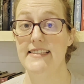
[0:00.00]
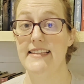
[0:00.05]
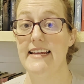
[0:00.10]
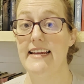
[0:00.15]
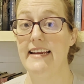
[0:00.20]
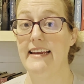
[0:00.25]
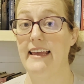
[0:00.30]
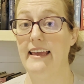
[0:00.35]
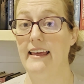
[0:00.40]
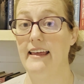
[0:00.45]

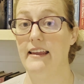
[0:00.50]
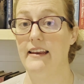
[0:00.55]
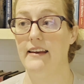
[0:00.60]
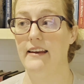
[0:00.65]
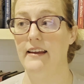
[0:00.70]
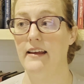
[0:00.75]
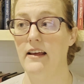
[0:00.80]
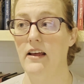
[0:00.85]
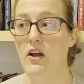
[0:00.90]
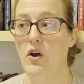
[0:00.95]
They
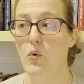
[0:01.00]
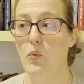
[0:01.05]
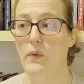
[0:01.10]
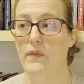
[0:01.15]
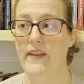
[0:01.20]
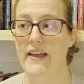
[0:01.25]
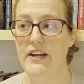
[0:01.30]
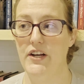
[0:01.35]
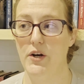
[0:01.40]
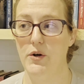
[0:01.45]
can,
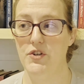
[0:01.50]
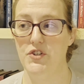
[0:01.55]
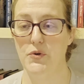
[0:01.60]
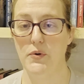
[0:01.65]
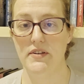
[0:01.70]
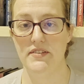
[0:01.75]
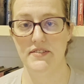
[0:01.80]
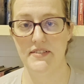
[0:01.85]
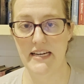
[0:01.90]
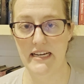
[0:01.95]
when they go to
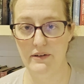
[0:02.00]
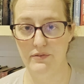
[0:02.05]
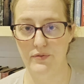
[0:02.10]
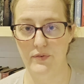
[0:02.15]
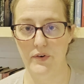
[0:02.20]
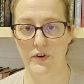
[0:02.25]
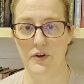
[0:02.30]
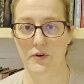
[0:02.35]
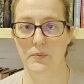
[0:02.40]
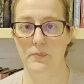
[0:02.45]
a safe
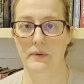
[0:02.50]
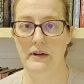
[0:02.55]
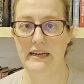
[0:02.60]
room,